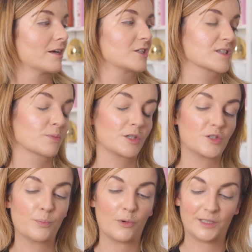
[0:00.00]
Just wanted
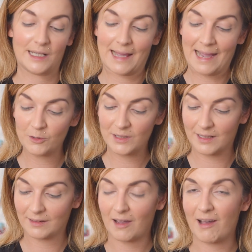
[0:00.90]
to point that out, that
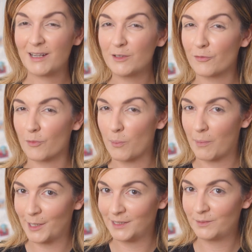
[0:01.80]
it kind of
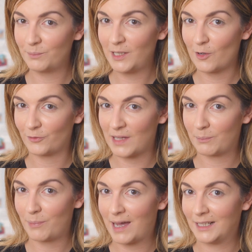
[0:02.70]
reminded me of
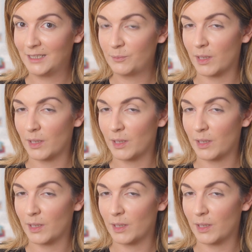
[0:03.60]
that palette,